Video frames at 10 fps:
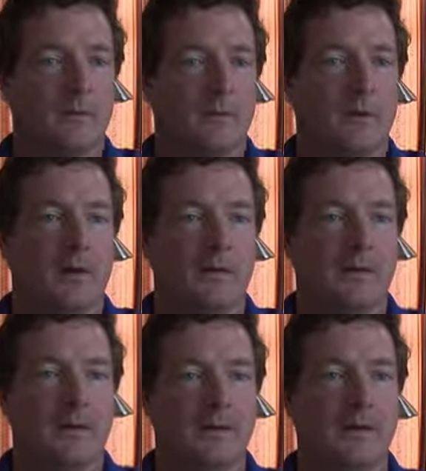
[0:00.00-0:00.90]
the
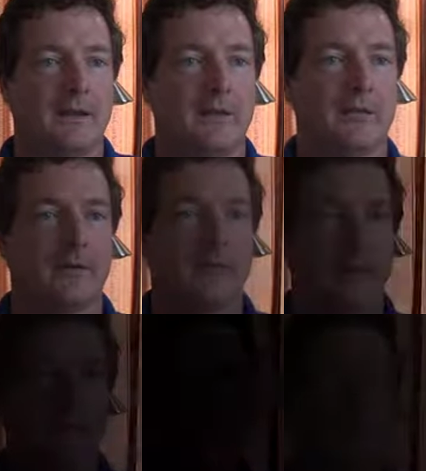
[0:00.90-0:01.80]
ultimate thing is
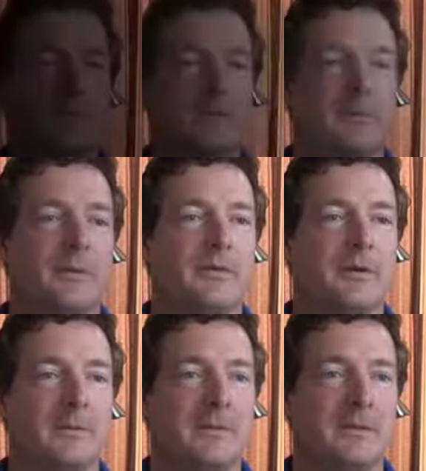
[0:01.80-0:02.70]
success. Most
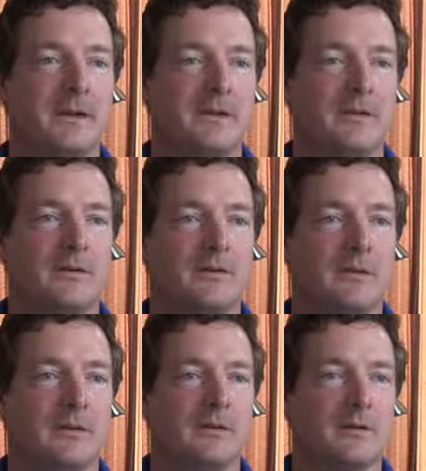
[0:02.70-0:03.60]
home inspectors
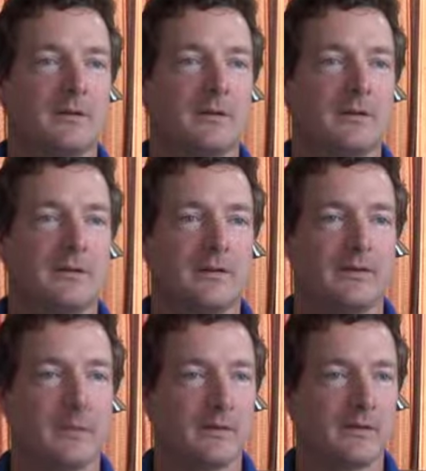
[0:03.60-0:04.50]
are doing this
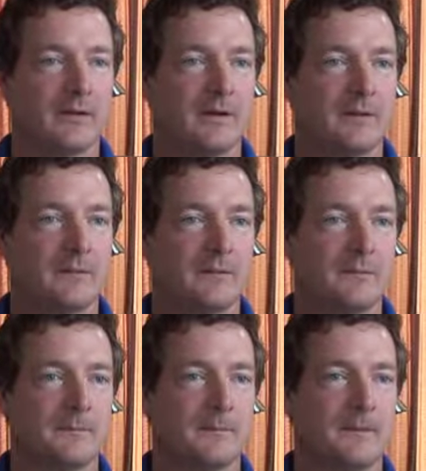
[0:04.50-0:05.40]
part-time,
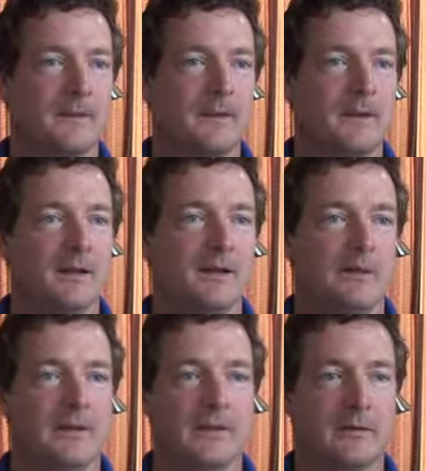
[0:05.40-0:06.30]
and
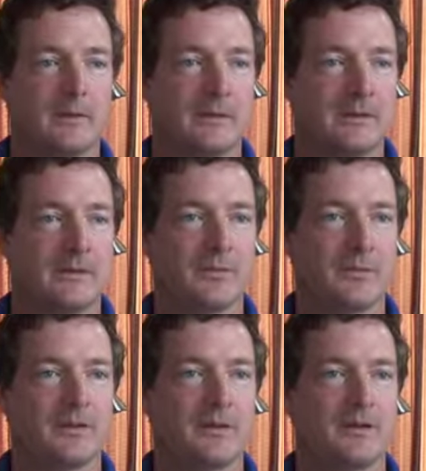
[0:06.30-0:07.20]
it's not their primary
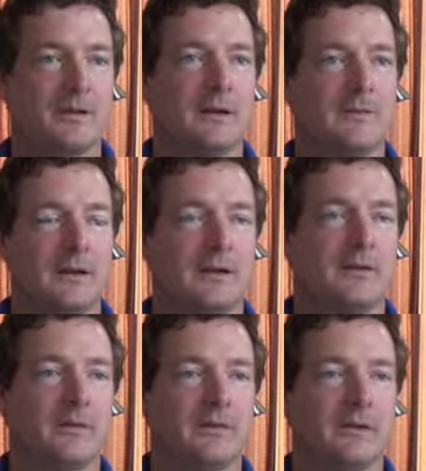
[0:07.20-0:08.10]
source of income, and
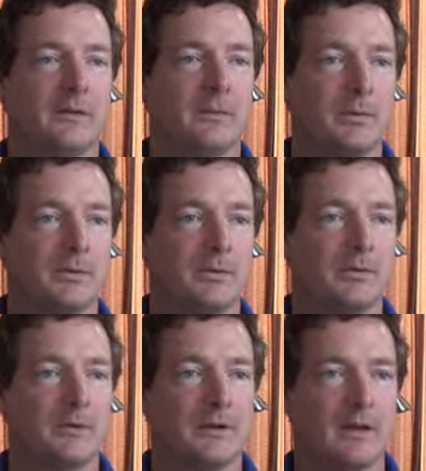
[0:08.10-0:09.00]
it's a single
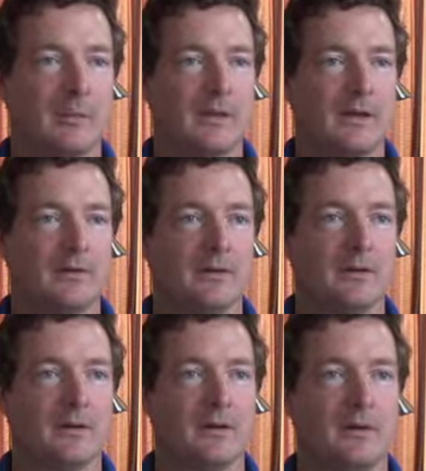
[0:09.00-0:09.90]
person operation.
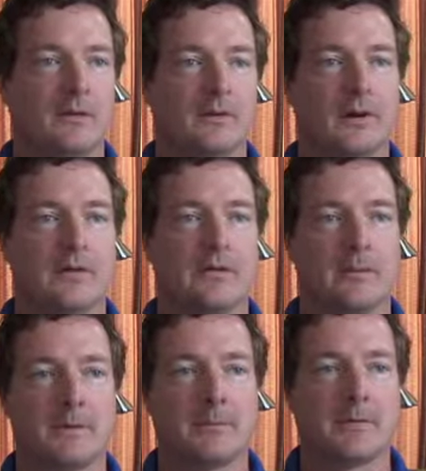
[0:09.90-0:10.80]
There are
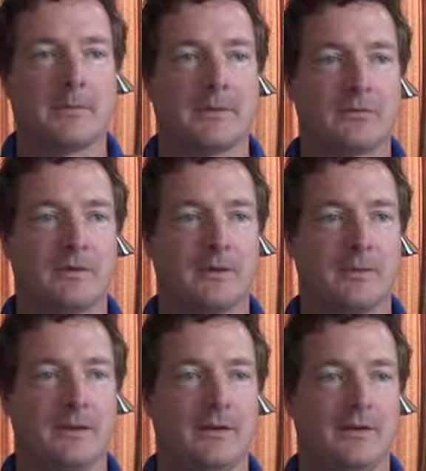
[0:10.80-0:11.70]
some home inspection
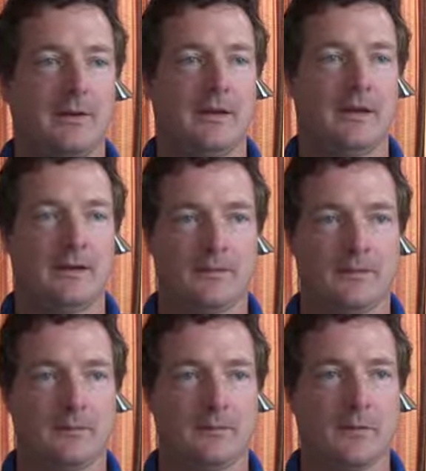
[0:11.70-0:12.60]
companies that have
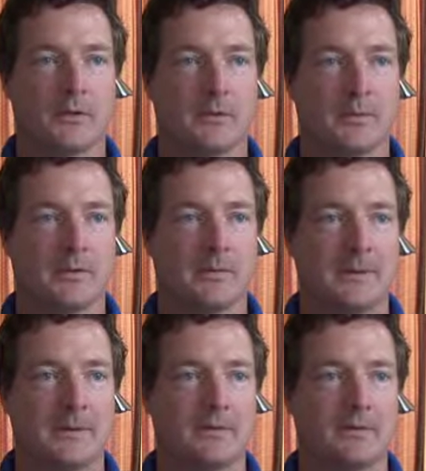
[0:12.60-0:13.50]
multiple
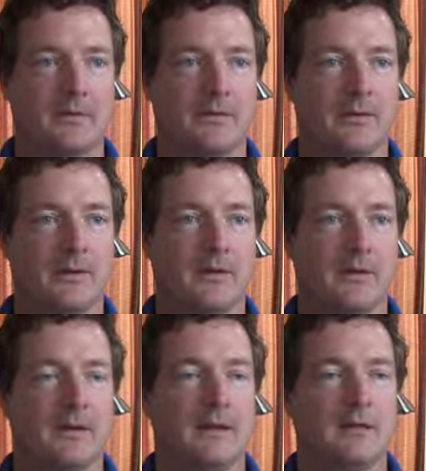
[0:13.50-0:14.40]
inspectors,
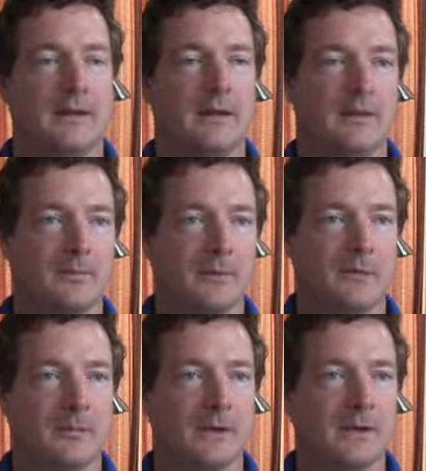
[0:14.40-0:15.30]
and they try to get as
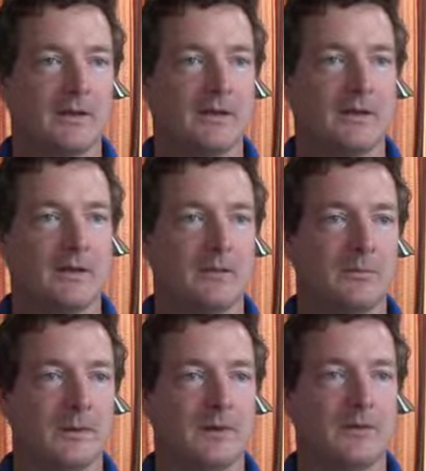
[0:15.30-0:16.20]
much market share in
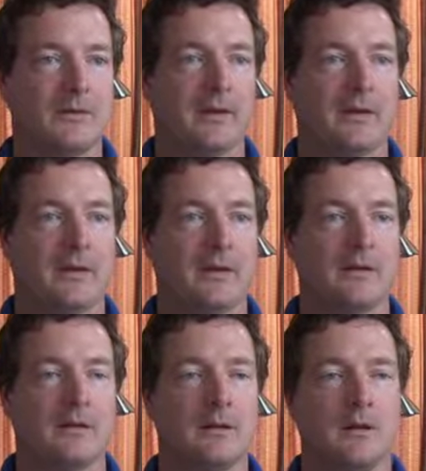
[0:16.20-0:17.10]
each market as they
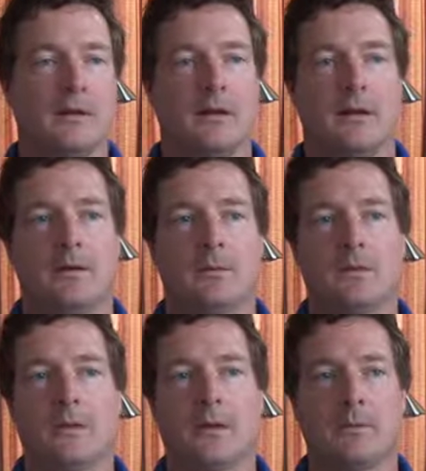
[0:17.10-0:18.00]
can. And
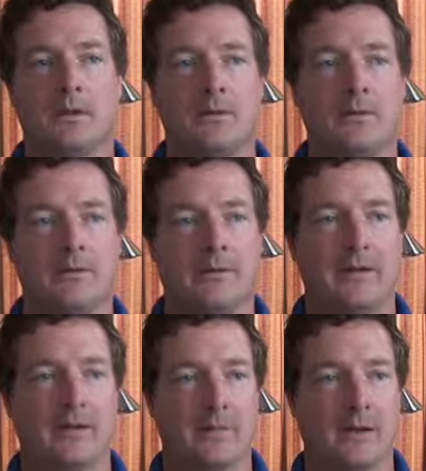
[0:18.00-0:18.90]
what I want to do is
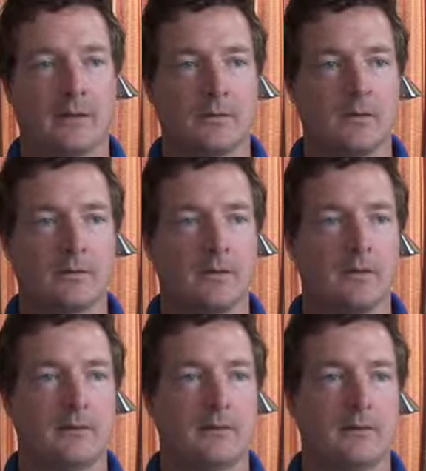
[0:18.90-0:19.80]
take the model
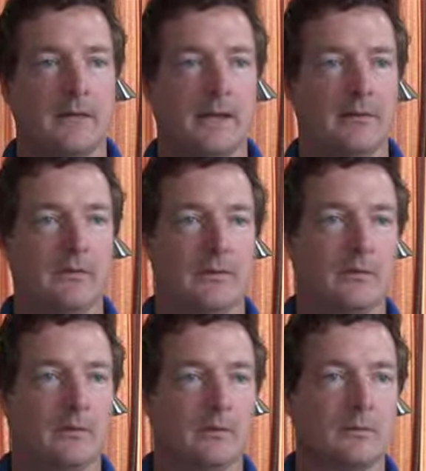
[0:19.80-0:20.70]
of that
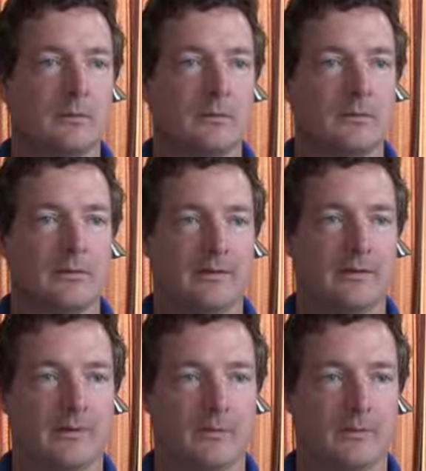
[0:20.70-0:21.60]
single
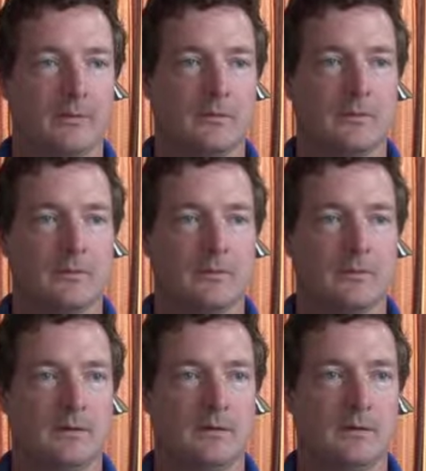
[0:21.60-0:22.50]
successful
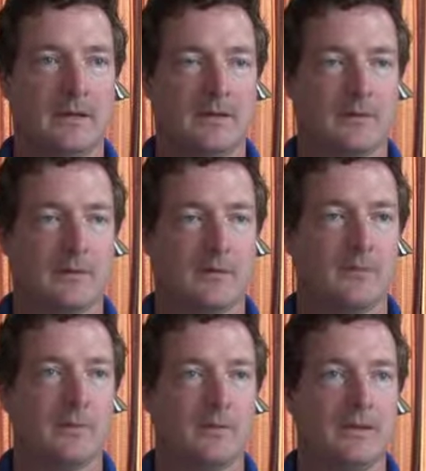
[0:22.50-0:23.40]
inspector that's
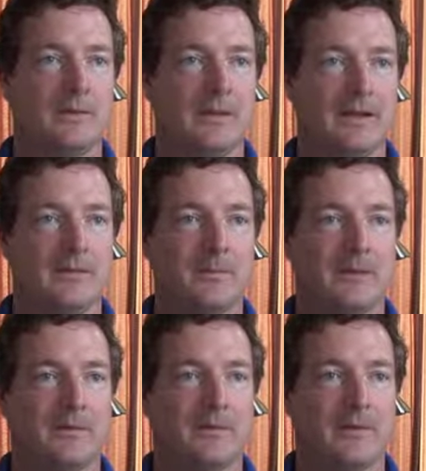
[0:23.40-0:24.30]
doing as many
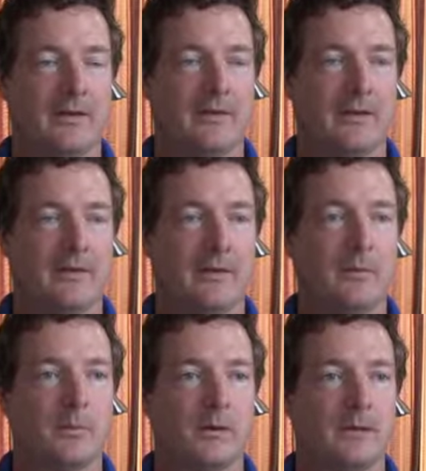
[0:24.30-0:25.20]
inspections as they
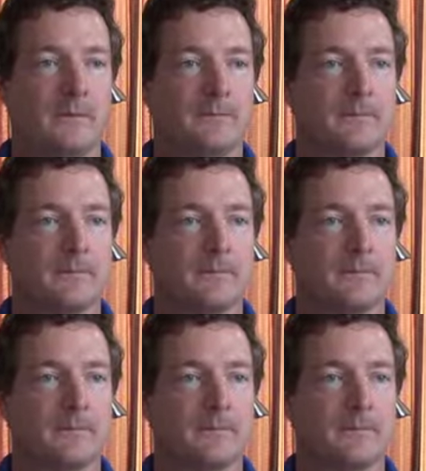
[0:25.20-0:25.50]
want,